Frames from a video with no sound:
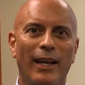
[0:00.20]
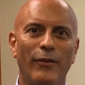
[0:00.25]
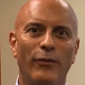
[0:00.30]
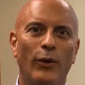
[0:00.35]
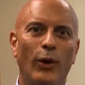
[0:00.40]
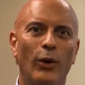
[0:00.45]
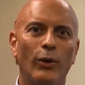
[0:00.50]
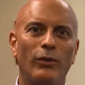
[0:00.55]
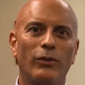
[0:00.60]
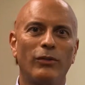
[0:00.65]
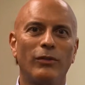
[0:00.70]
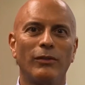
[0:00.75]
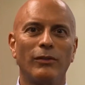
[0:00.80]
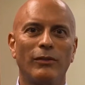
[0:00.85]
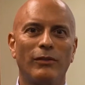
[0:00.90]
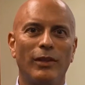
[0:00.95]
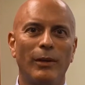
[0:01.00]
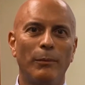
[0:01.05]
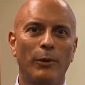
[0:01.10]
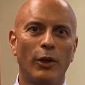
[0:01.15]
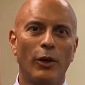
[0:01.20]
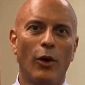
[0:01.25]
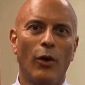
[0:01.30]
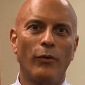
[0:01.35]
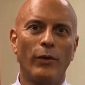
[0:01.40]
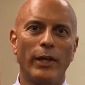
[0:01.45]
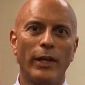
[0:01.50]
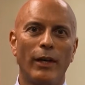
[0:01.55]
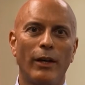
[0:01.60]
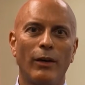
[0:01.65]
Hi folks, Tim
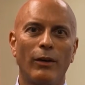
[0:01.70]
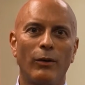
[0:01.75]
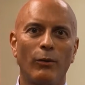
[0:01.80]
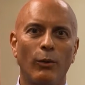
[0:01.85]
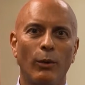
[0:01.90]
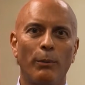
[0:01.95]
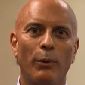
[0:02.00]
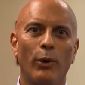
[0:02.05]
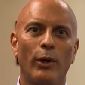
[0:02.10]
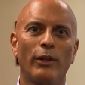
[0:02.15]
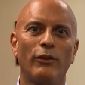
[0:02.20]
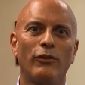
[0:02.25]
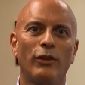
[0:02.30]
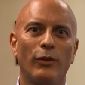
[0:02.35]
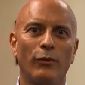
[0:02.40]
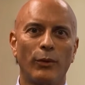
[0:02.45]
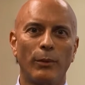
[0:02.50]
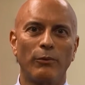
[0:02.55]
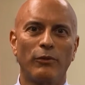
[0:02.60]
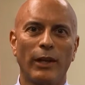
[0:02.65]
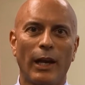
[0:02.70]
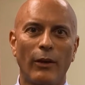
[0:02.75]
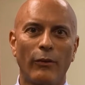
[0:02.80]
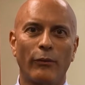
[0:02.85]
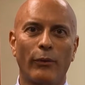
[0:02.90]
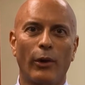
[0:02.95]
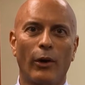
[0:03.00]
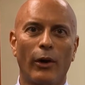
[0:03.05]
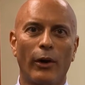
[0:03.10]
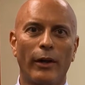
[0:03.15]
Canova here, reporting to you from
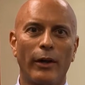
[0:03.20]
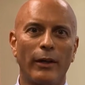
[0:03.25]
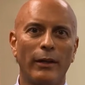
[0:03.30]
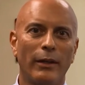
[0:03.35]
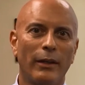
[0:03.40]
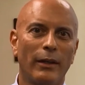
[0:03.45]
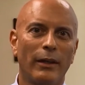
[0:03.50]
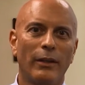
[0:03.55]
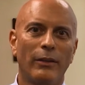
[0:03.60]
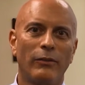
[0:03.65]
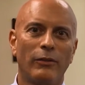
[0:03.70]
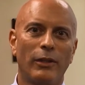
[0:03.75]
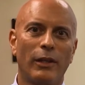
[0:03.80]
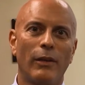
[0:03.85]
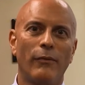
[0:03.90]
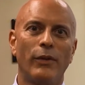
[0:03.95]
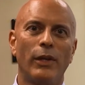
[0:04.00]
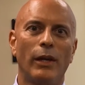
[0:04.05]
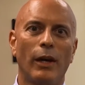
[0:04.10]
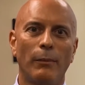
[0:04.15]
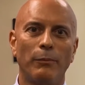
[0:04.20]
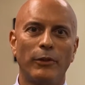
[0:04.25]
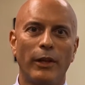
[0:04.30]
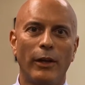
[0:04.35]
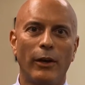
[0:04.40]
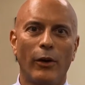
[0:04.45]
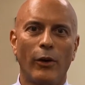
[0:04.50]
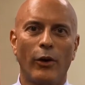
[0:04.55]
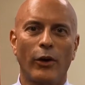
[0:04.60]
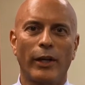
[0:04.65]
South Florida to give you an
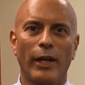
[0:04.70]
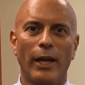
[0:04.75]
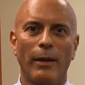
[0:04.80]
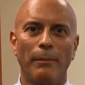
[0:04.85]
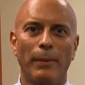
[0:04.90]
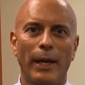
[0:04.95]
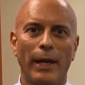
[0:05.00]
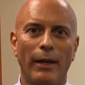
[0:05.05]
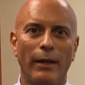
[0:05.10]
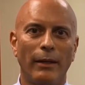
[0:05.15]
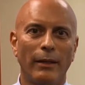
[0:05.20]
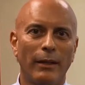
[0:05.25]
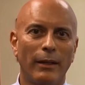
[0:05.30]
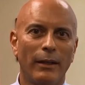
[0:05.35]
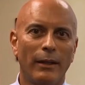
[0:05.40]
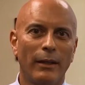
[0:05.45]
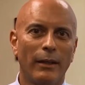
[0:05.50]
update on our campaign.